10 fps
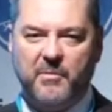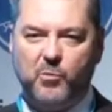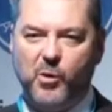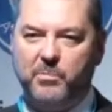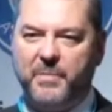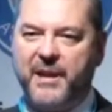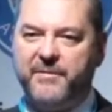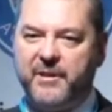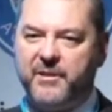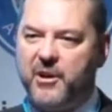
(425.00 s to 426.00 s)
will
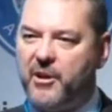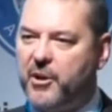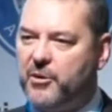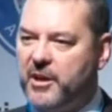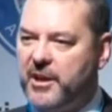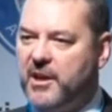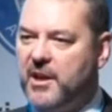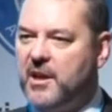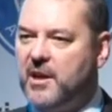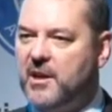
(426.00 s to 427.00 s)
benefit not only
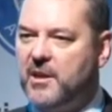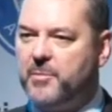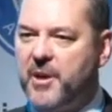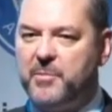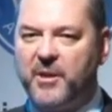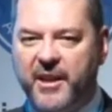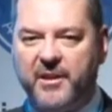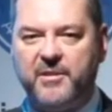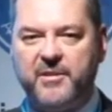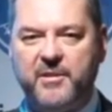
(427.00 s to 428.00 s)
the people in
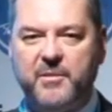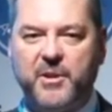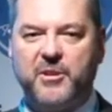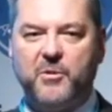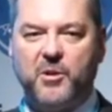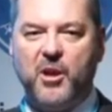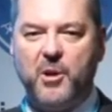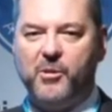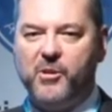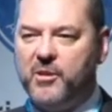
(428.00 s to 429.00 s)
it, but the
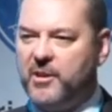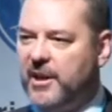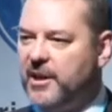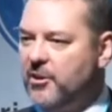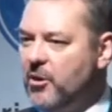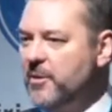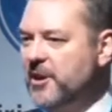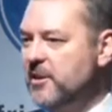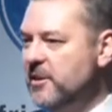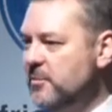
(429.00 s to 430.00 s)
global economic
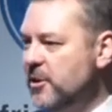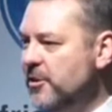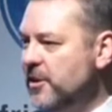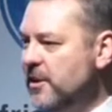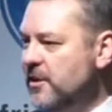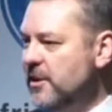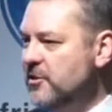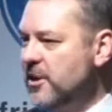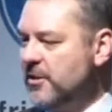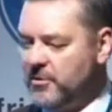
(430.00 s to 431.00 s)
community in
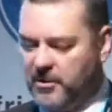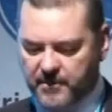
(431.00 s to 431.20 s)
general.